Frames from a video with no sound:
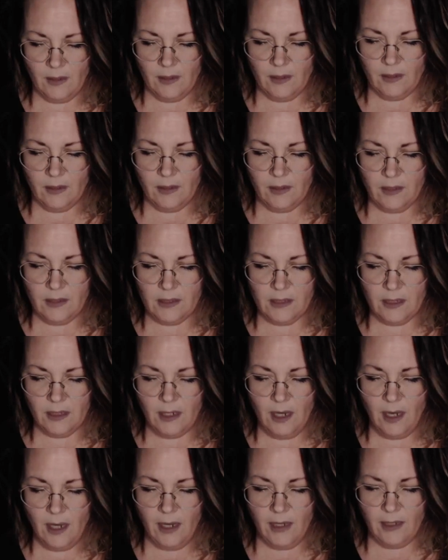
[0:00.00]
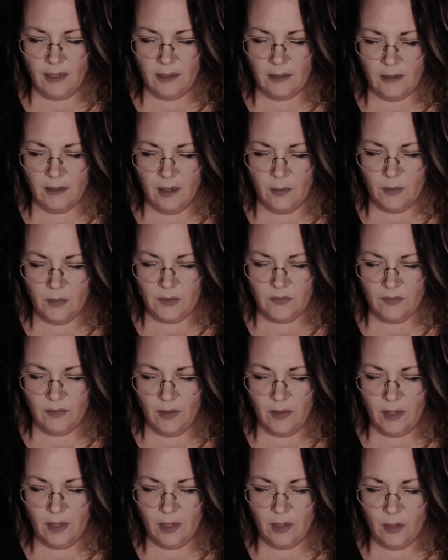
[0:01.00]
This guide comes
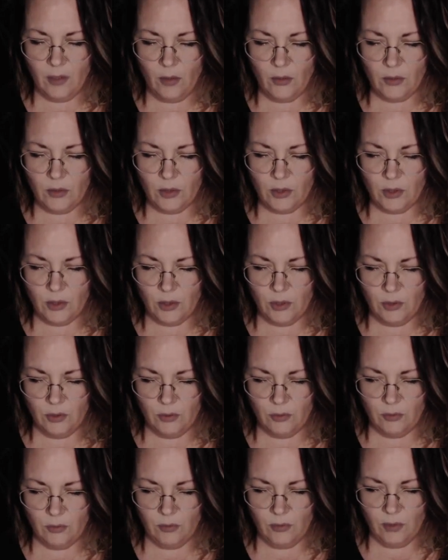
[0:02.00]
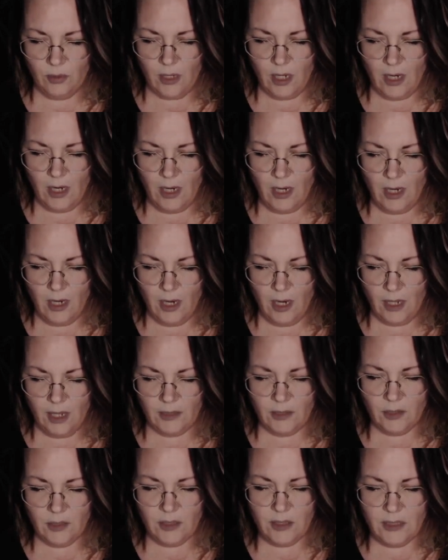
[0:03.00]
very close to you
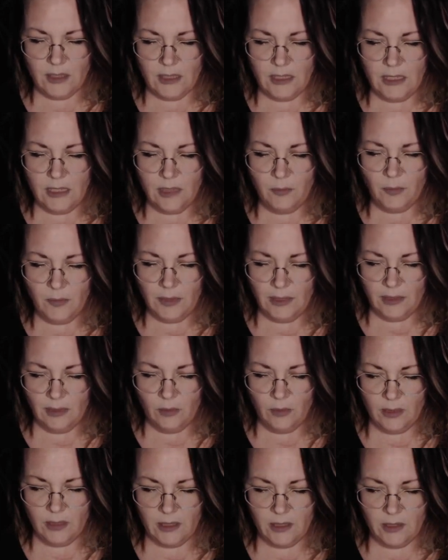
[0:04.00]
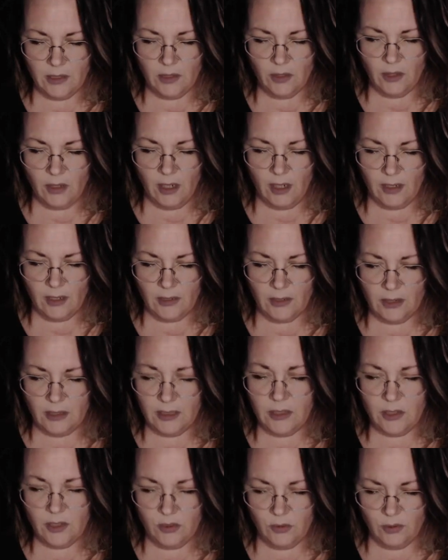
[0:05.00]
and looks deeply
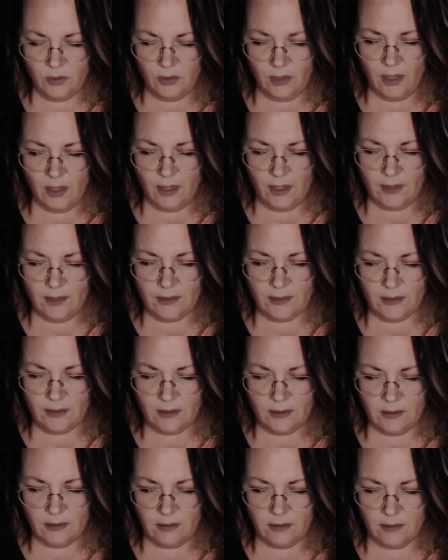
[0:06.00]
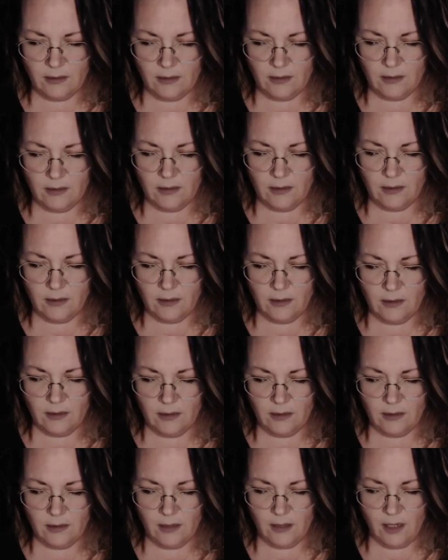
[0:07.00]
into your eyes
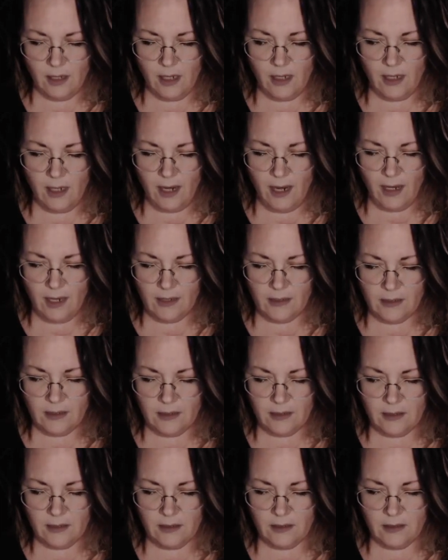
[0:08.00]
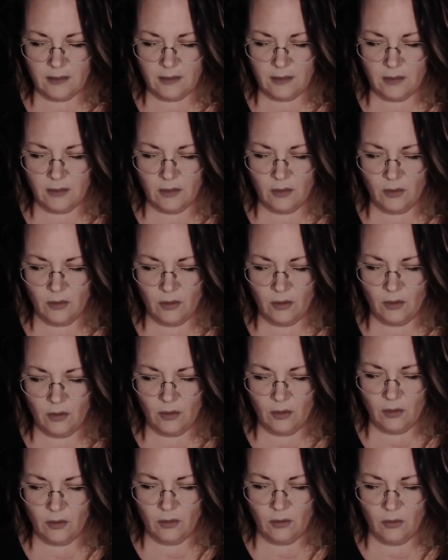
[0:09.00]
and asks,
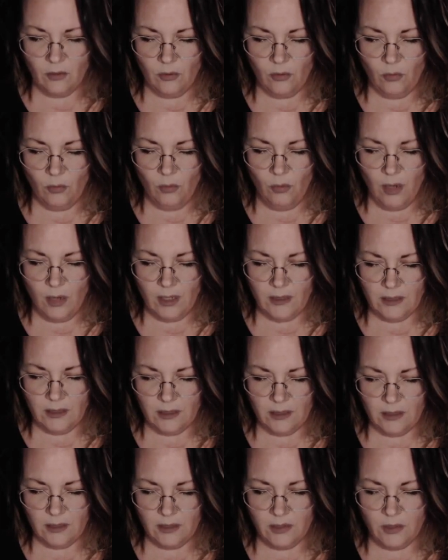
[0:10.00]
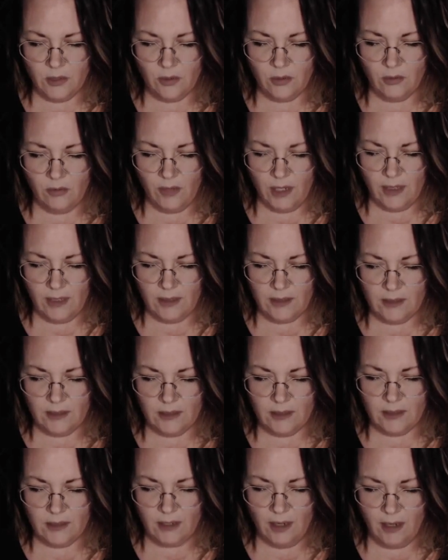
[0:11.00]
"What is your greatest
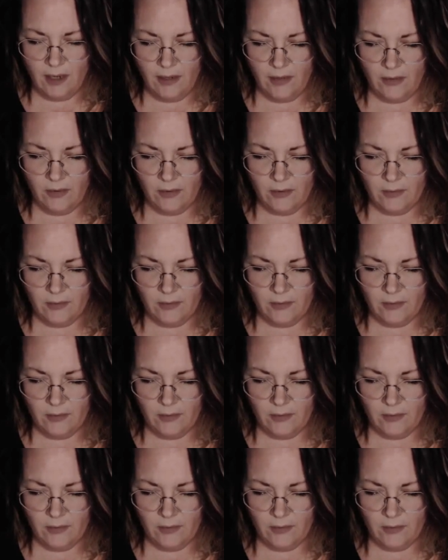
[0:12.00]
desire?"